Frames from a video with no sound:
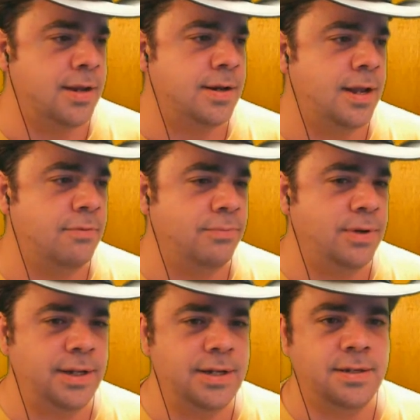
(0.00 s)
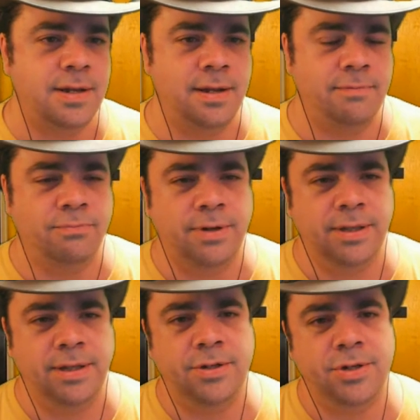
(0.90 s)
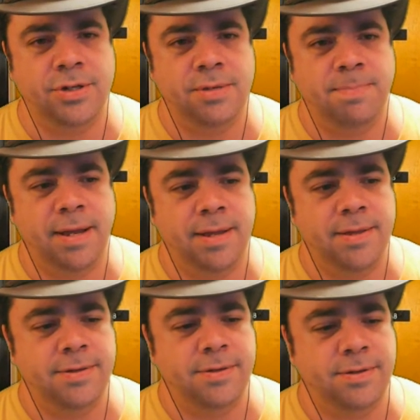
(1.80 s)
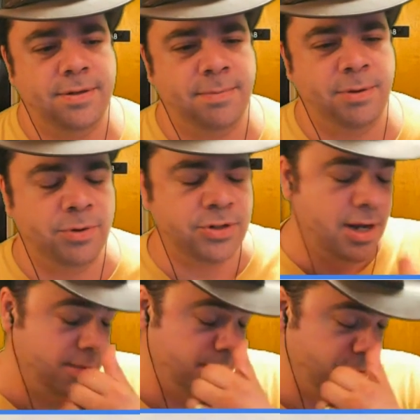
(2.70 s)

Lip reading: It really just depends. I mean, we're talking about